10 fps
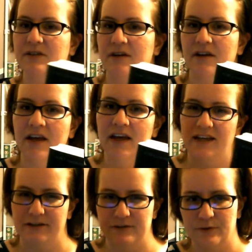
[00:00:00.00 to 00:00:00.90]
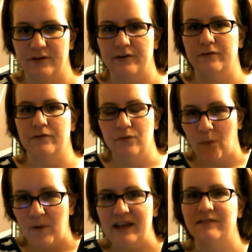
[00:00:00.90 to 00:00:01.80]
and he sort of
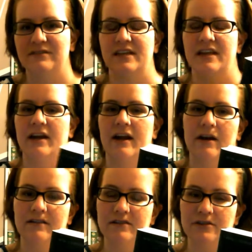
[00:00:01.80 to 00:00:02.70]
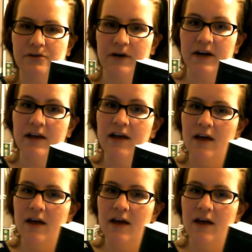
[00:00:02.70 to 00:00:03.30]
weaves in and out of the story.